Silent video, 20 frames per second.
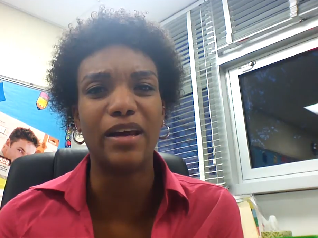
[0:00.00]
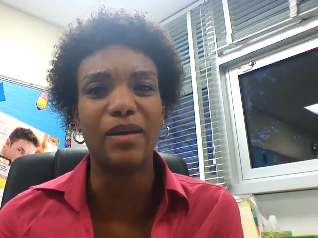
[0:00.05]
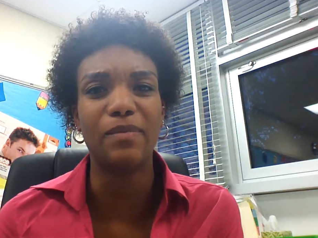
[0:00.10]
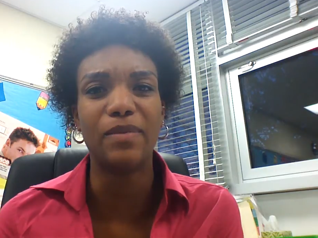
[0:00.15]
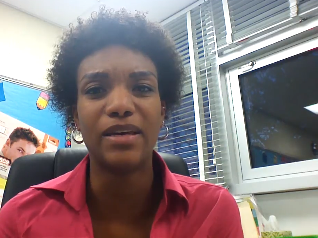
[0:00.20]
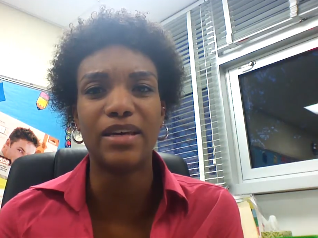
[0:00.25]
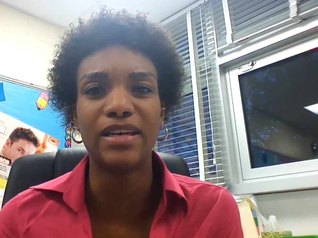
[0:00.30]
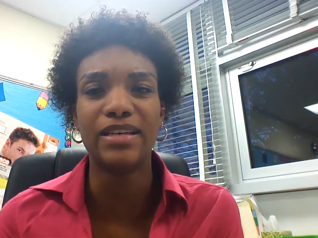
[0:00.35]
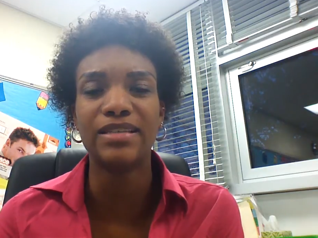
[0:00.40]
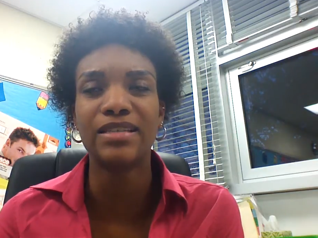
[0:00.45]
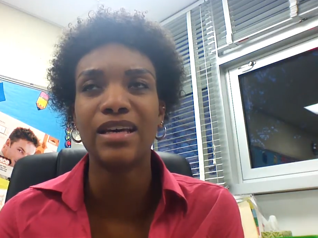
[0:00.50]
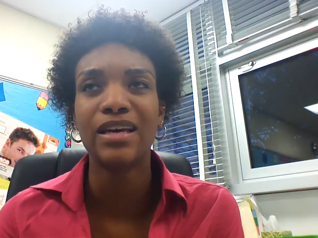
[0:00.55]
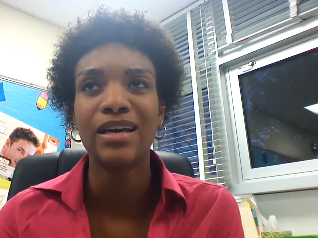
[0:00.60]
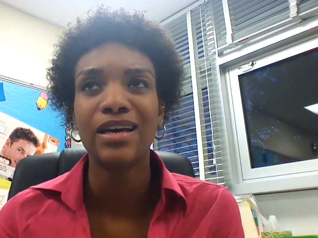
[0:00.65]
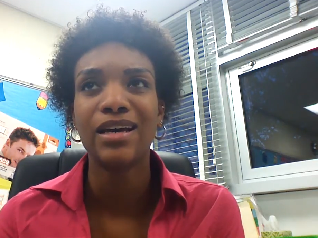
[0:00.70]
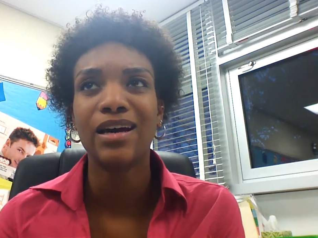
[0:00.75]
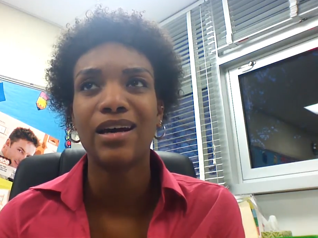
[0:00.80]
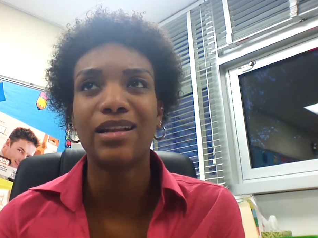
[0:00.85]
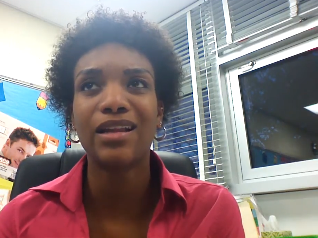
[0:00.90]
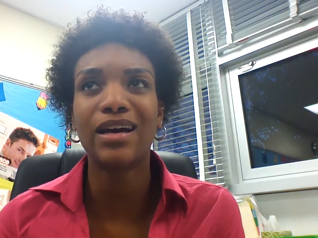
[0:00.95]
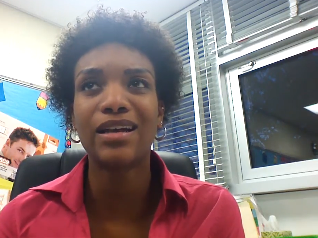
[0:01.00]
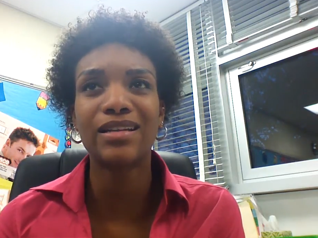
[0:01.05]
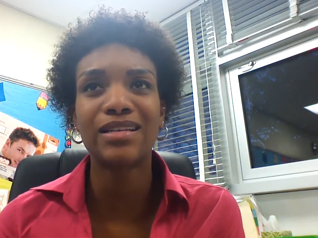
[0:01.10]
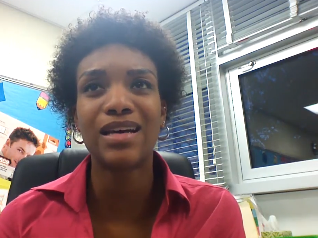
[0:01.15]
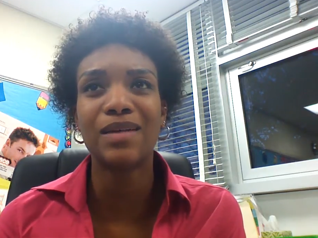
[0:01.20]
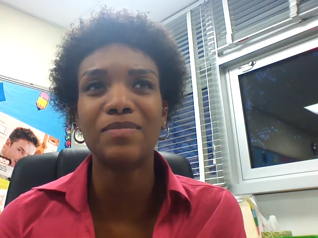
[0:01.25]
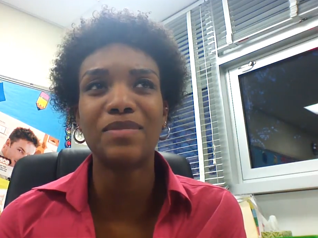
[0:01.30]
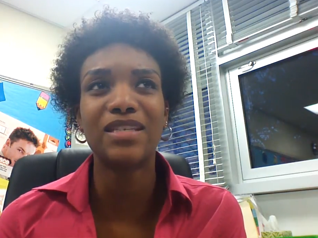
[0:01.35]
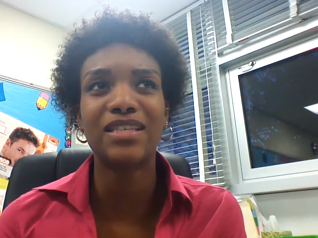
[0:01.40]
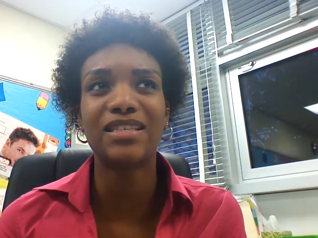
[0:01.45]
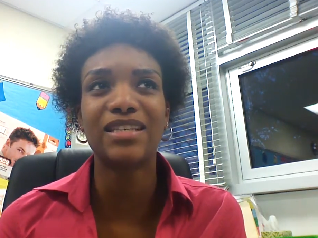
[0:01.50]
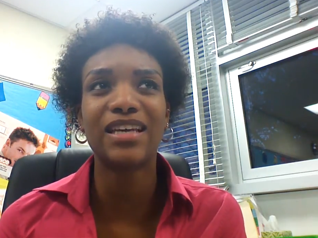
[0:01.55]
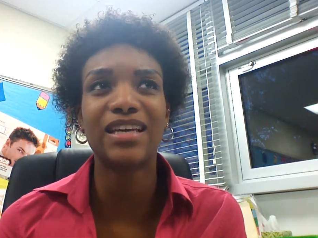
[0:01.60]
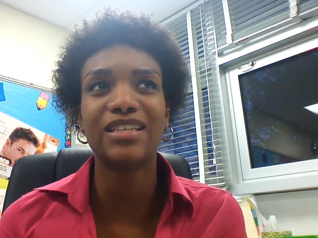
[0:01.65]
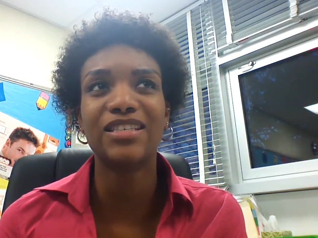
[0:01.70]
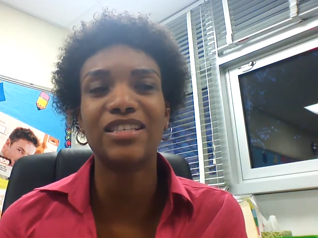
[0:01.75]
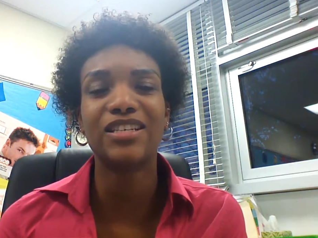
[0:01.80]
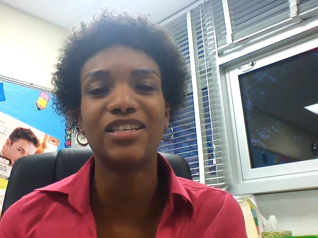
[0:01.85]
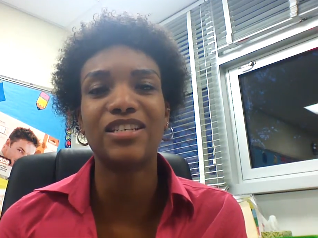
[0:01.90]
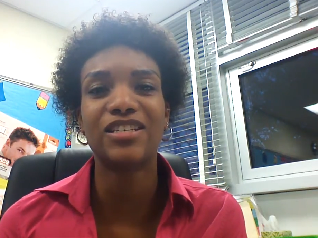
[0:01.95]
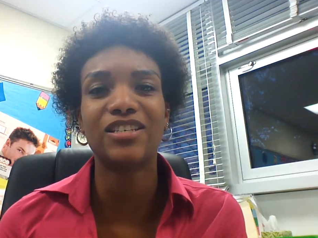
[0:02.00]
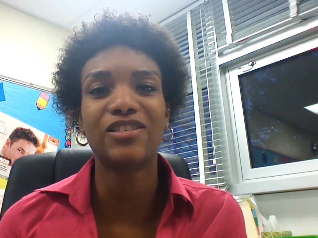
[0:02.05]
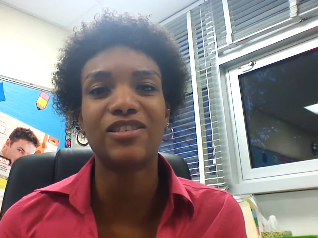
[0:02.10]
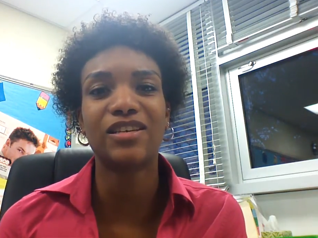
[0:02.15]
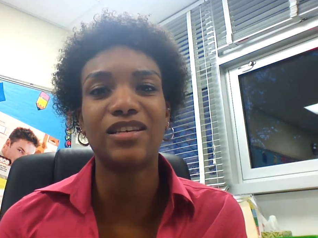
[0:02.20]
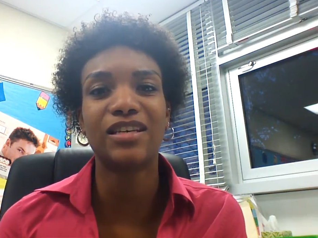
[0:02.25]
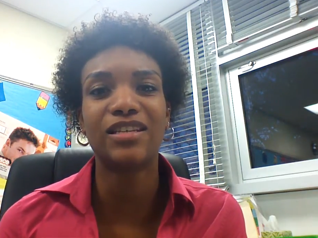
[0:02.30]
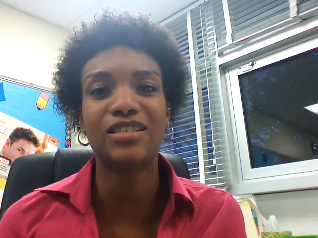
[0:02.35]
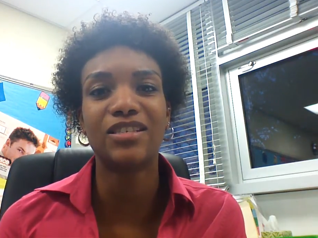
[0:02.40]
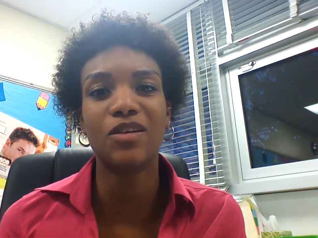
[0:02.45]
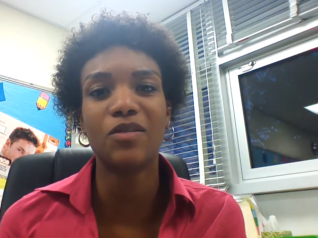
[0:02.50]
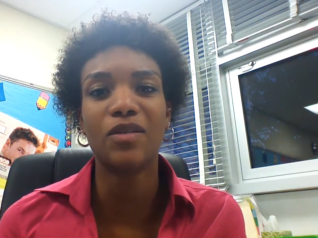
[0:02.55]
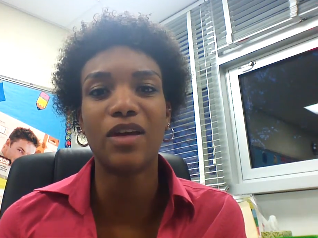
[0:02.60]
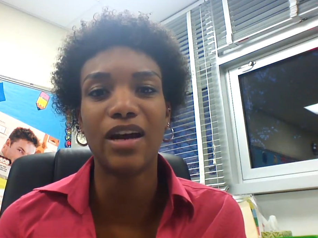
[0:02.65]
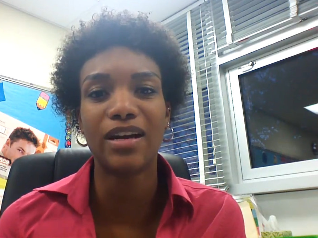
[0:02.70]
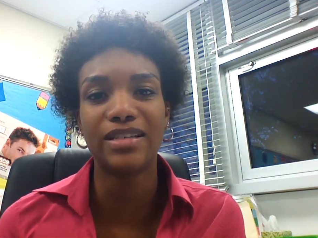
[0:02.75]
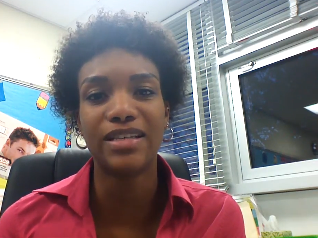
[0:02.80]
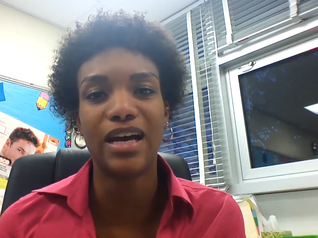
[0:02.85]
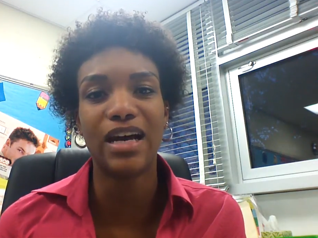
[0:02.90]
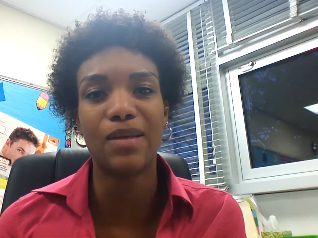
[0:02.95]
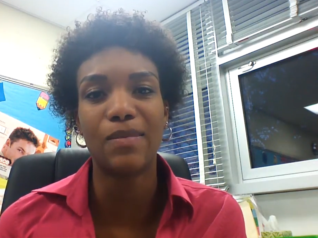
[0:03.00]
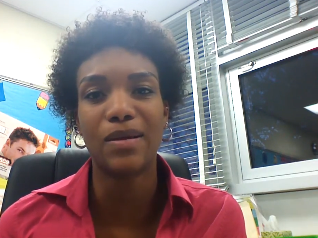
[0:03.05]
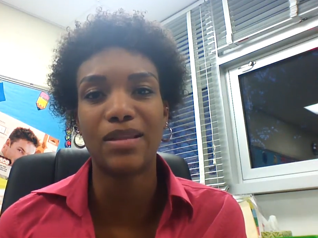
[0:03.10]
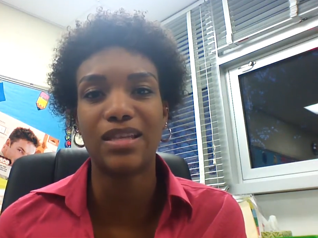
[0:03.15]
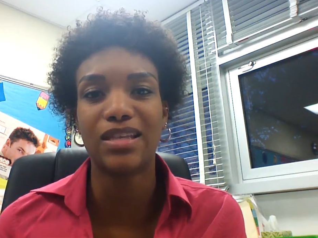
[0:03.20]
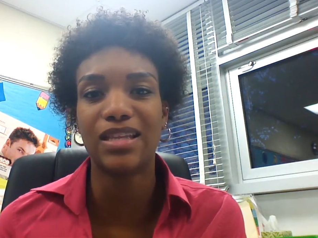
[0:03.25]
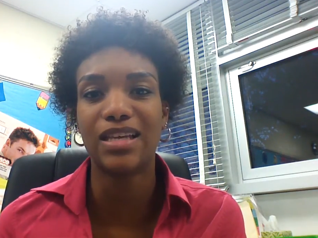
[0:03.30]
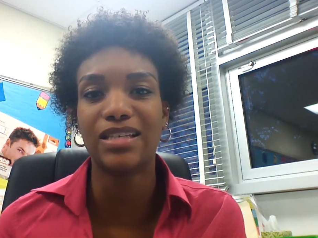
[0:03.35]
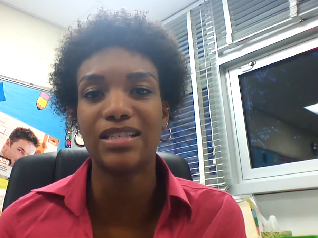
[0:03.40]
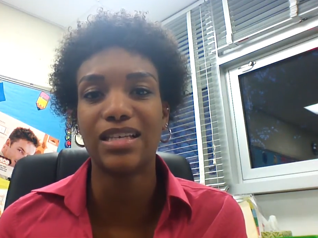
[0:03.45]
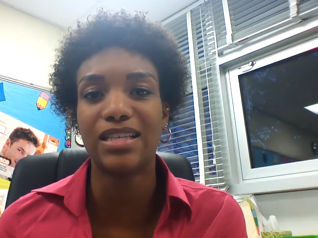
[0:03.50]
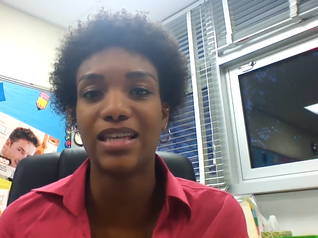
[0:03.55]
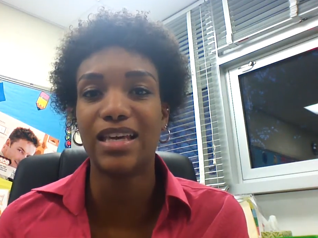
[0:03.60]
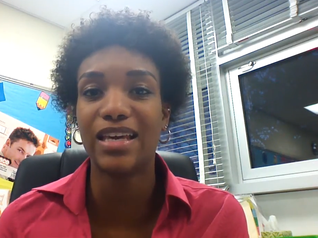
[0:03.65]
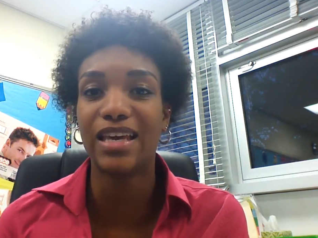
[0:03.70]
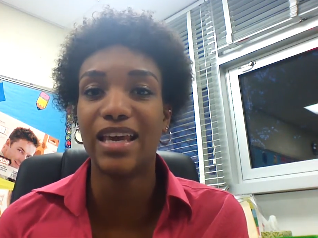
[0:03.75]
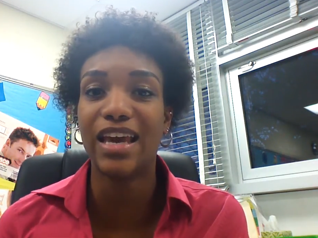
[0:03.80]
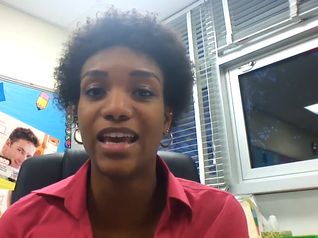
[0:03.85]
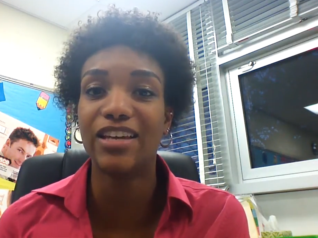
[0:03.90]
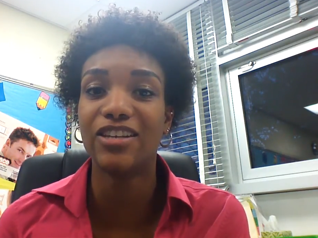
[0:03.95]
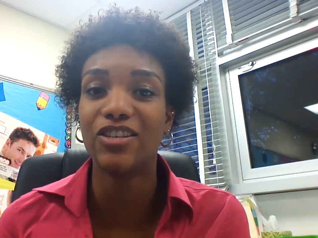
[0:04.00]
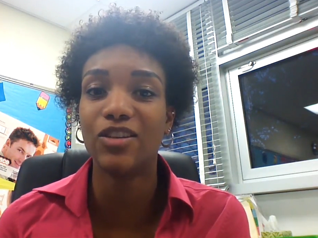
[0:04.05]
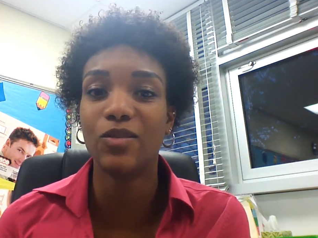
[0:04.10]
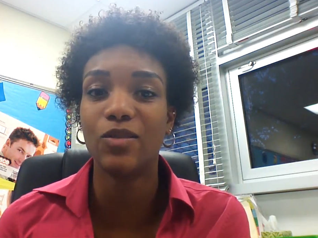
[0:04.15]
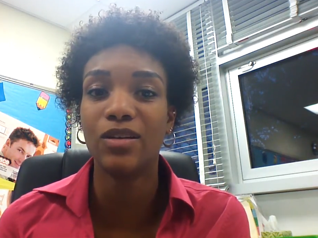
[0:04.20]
it because a lot of times these kids, they just get so knocked down about the things that they can't do.